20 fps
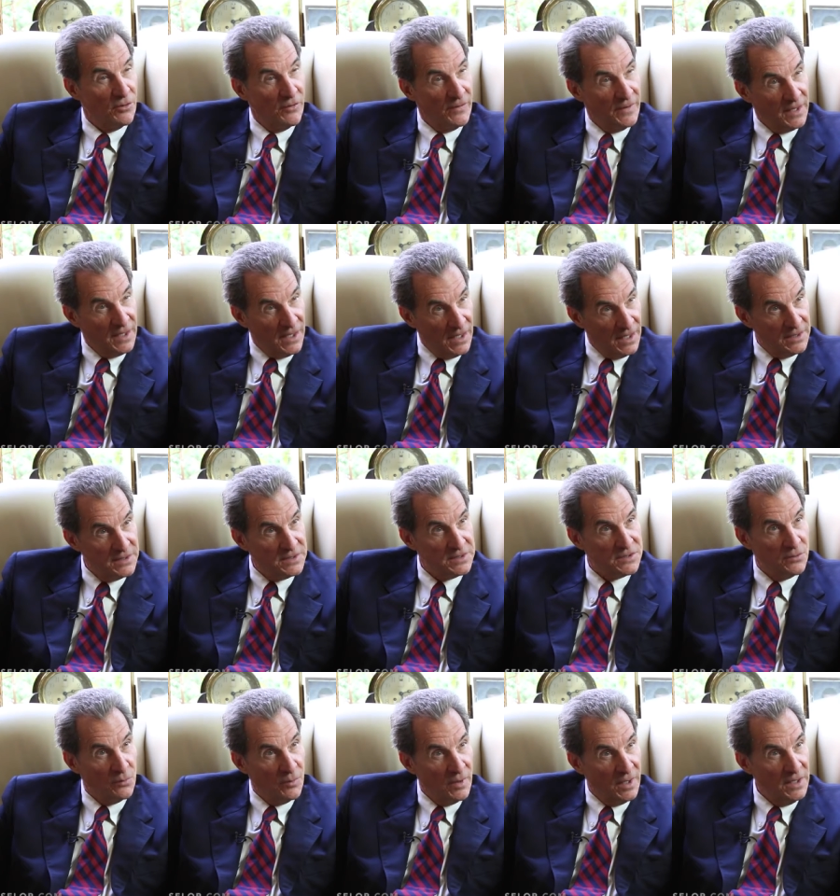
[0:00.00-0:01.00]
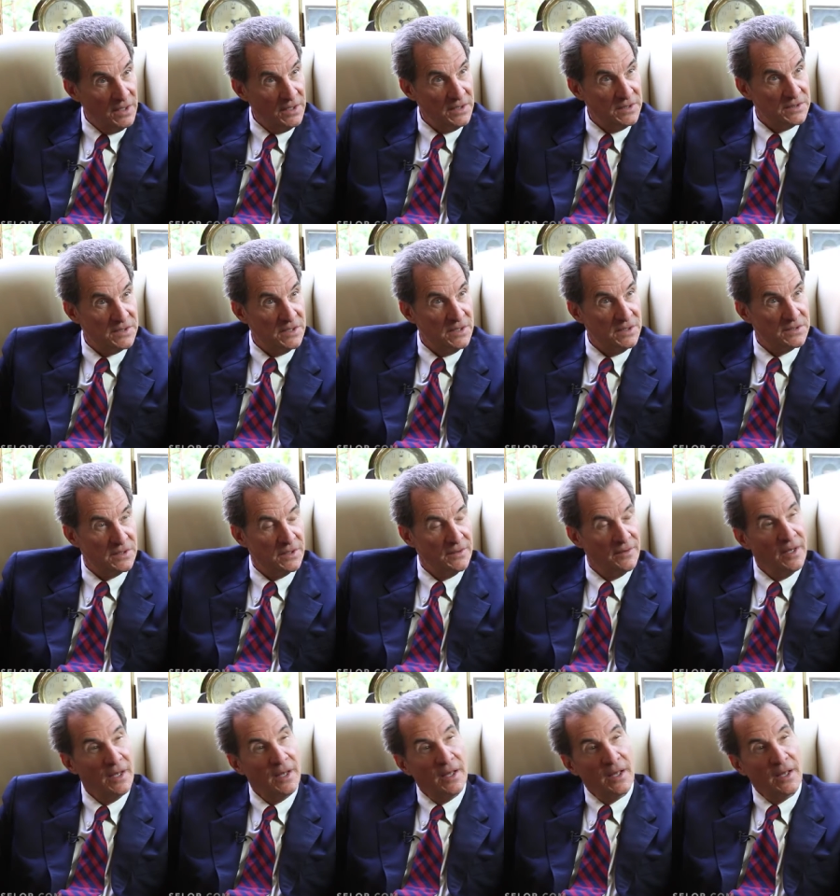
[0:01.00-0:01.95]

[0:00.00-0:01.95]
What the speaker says: or the case the way he sees it?